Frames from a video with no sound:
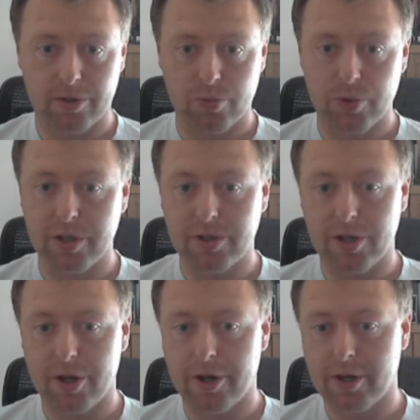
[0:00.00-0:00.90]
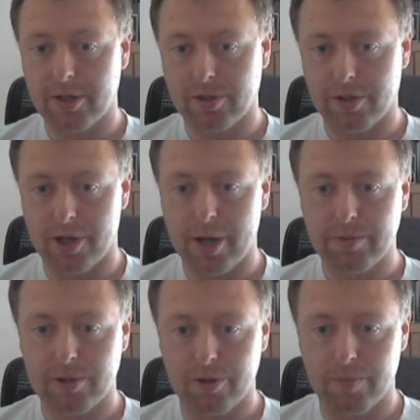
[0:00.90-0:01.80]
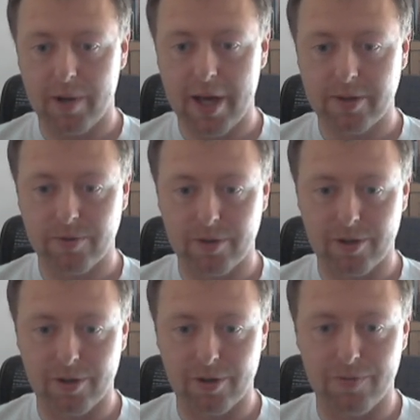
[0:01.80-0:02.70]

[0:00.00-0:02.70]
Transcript: as we can see here, has an absolute plethora of